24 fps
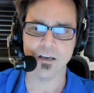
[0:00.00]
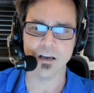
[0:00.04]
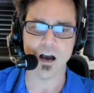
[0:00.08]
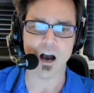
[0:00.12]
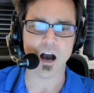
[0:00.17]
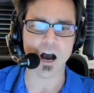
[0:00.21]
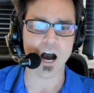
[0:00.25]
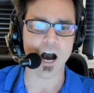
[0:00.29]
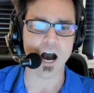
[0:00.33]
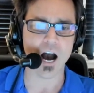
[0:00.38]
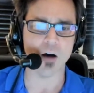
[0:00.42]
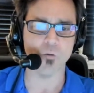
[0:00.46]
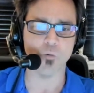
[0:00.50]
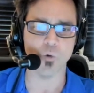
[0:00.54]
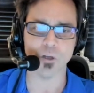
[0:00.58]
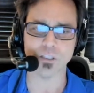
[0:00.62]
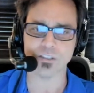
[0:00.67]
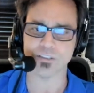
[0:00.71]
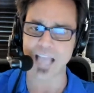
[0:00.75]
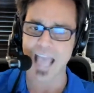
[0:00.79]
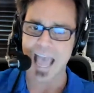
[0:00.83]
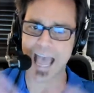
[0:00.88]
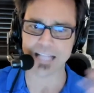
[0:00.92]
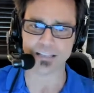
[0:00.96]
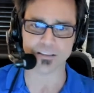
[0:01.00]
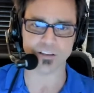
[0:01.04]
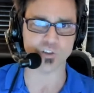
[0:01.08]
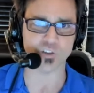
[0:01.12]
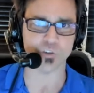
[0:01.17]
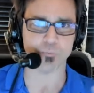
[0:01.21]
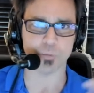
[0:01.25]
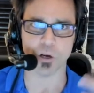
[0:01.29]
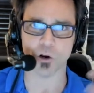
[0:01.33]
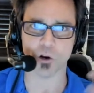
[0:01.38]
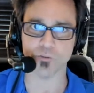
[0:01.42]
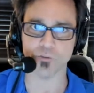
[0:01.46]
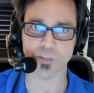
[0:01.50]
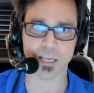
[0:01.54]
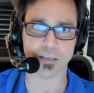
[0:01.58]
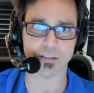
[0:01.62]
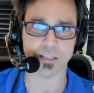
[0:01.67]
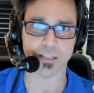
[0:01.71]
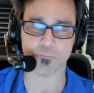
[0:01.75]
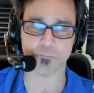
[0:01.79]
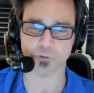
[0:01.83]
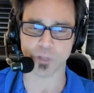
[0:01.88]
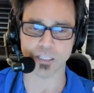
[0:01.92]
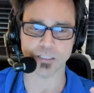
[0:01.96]
uh, when Dad disappeared and they,
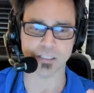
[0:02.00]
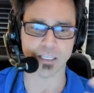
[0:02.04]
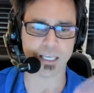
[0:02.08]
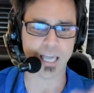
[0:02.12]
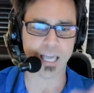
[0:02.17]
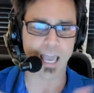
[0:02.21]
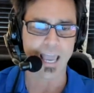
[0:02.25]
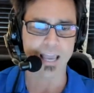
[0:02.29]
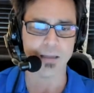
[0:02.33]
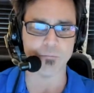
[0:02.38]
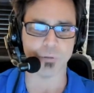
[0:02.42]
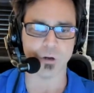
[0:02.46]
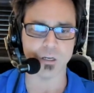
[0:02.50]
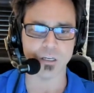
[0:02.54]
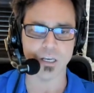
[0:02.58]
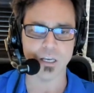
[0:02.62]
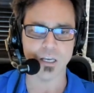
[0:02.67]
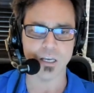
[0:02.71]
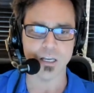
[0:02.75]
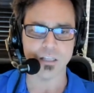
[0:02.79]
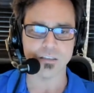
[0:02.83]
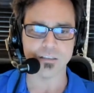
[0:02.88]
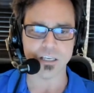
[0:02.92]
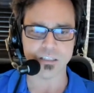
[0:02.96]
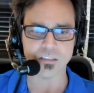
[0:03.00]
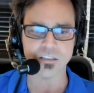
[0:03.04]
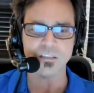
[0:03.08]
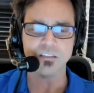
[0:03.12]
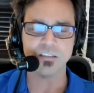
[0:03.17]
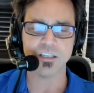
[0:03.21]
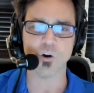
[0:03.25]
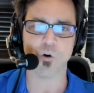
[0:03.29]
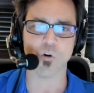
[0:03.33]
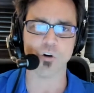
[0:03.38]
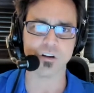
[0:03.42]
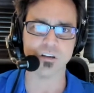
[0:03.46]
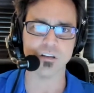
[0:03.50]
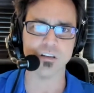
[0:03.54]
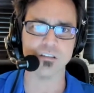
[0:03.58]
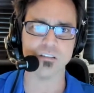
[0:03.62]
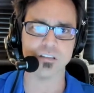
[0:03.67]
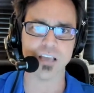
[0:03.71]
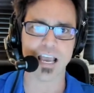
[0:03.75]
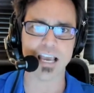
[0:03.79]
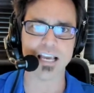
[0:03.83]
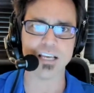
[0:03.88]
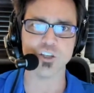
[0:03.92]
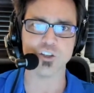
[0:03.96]
they played the game. But this is the
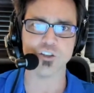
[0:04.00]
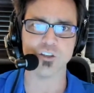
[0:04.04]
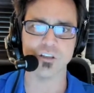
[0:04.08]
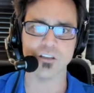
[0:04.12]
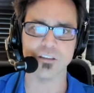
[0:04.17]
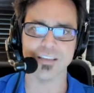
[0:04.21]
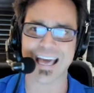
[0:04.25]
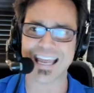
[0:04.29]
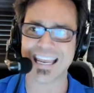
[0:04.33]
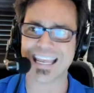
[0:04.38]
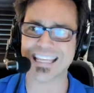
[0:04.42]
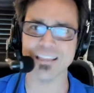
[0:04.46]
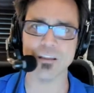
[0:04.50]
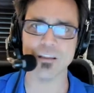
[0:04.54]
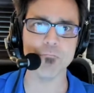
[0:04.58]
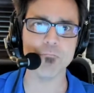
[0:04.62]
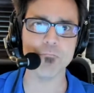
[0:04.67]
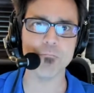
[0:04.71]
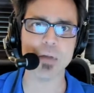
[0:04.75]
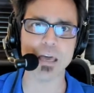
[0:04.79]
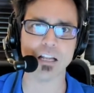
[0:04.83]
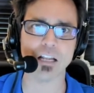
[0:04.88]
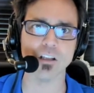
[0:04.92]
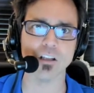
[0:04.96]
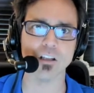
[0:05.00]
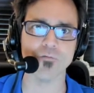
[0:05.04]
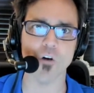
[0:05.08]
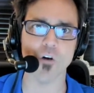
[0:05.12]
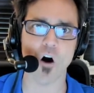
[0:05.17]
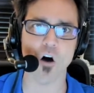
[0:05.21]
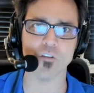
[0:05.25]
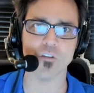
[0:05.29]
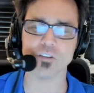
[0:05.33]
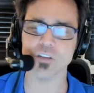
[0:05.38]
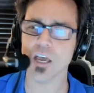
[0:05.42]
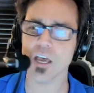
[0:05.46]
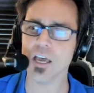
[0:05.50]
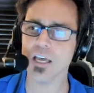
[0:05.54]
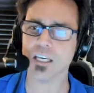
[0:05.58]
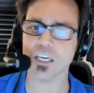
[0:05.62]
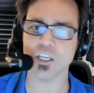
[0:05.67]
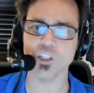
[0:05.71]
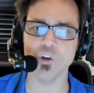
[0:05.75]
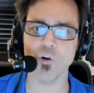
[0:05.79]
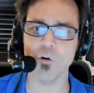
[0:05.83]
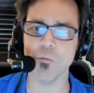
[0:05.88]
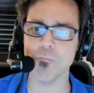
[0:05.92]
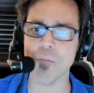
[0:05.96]
organization that in the middle of all this,
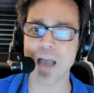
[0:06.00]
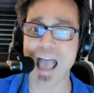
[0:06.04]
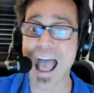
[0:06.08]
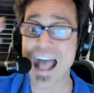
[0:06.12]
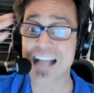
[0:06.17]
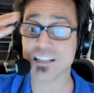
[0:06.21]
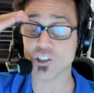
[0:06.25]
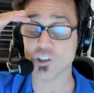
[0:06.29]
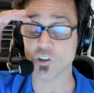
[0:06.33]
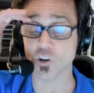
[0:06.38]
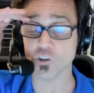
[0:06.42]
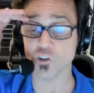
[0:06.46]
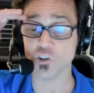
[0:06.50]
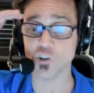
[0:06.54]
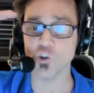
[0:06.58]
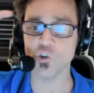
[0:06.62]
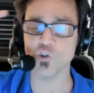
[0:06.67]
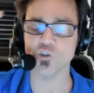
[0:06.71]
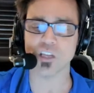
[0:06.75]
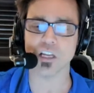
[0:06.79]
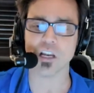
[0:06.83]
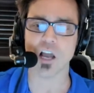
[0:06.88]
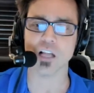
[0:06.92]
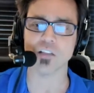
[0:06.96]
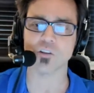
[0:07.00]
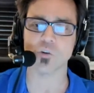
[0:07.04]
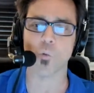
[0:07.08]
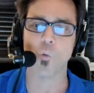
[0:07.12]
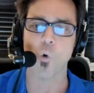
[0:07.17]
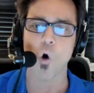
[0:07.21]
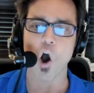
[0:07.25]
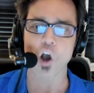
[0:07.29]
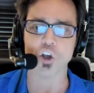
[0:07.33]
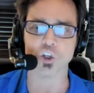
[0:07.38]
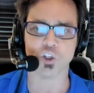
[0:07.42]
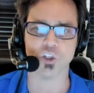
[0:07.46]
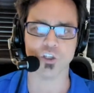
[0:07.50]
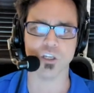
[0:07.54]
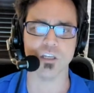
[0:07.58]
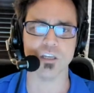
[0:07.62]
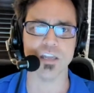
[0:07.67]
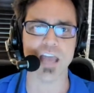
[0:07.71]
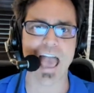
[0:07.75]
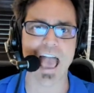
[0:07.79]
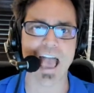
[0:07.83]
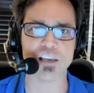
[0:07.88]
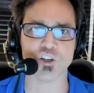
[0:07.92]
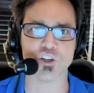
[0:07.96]
can you imagine on Tuesday night the Washington
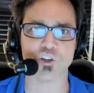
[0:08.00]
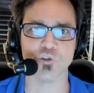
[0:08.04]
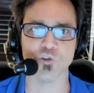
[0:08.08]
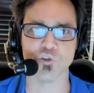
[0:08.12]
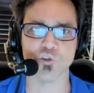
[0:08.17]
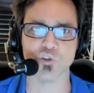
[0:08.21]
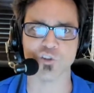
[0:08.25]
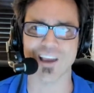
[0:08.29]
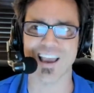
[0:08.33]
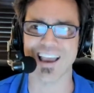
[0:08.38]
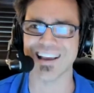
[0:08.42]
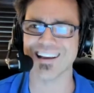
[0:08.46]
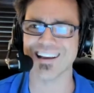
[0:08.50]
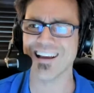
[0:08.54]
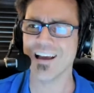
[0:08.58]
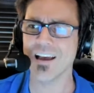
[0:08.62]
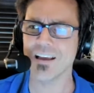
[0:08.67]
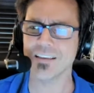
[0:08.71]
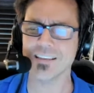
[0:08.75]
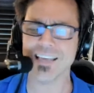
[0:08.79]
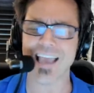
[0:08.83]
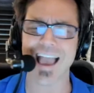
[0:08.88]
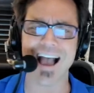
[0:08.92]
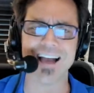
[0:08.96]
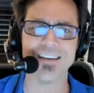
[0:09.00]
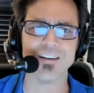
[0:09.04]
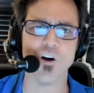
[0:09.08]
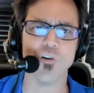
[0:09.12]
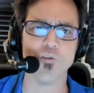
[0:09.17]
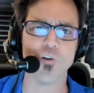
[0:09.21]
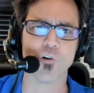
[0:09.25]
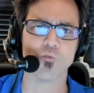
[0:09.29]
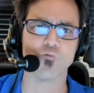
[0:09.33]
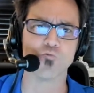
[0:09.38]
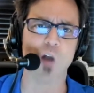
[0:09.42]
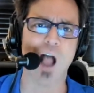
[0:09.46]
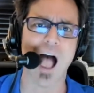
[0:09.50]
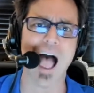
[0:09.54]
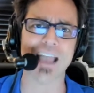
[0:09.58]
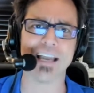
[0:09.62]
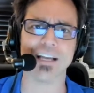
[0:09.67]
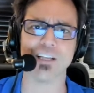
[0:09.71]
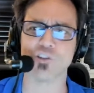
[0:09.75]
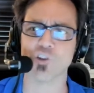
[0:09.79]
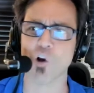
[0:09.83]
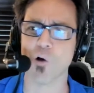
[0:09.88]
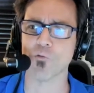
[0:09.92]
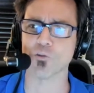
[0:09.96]
Nationals saying, "Yeah, I know there are
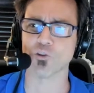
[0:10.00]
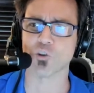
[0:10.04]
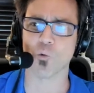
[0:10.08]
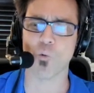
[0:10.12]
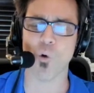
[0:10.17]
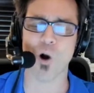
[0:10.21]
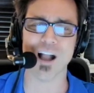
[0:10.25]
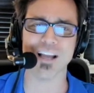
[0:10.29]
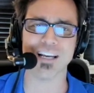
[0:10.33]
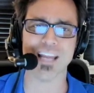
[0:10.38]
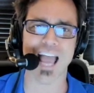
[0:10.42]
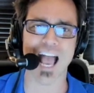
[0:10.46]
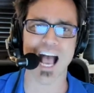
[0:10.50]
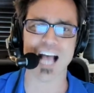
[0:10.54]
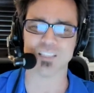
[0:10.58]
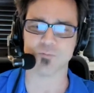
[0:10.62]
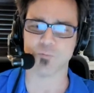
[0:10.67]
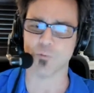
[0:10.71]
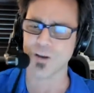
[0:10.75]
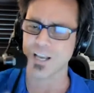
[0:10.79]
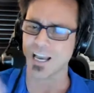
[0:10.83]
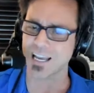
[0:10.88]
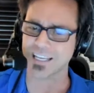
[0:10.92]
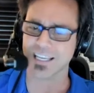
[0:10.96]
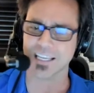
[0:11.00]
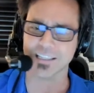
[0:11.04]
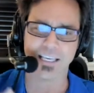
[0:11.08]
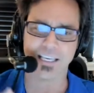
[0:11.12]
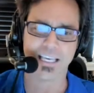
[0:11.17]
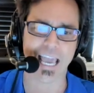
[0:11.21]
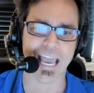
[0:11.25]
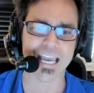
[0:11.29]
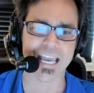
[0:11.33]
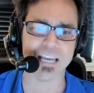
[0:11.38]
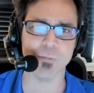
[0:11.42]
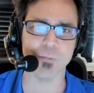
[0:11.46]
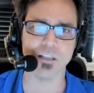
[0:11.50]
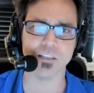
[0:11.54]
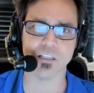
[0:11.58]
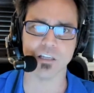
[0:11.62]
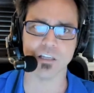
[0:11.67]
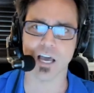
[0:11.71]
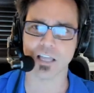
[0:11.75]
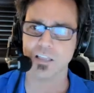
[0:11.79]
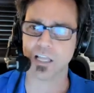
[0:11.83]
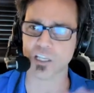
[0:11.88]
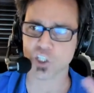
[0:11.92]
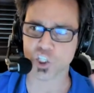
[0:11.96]
riots over at the White House, but we got to get the game in
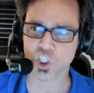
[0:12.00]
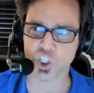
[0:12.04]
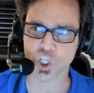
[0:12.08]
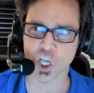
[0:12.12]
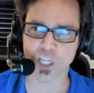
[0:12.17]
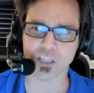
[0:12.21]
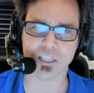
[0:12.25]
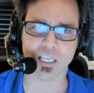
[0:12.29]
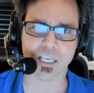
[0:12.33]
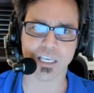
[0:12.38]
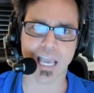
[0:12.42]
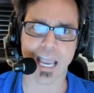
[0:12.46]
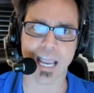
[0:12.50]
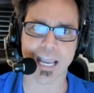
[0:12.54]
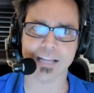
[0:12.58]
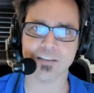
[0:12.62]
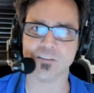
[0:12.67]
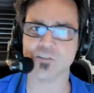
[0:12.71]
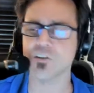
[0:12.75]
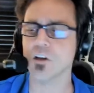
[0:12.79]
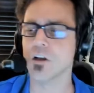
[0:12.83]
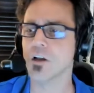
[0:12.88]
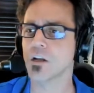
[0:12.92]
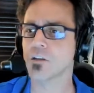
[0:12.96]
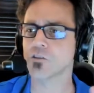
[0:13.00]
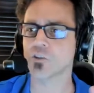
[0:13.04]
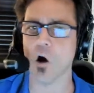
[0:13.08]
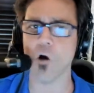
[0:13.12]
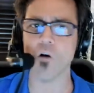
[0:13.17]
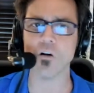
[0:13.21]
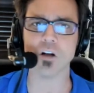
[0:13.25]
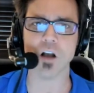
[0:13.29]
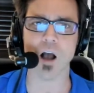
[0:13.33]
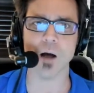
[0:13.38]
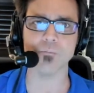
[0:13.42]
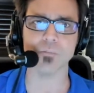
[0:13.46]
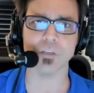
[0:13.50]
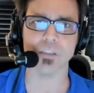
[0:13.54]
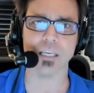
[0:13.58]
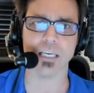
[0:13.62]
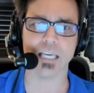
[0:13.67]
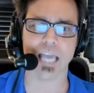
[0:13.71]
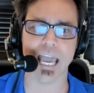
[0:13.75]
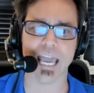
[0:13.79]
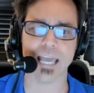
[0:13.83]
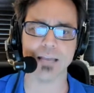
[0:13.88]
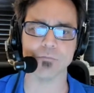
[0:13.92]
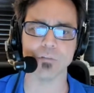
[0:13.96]
tonight. Let's shut the gate." States. Yeah. Don't come to the
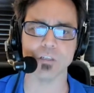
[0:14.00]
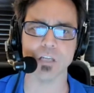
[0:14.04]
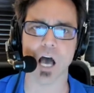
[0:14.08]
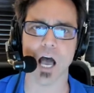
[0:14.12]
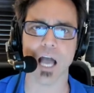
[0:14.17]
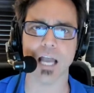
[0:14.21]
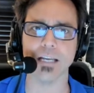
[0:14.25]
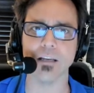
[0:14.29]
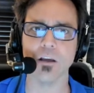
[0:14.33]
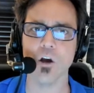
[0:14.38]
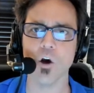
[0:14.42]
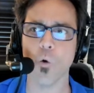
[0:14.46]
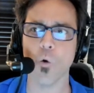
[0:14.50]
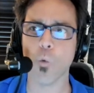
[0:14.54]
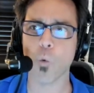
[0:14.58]
game tonight.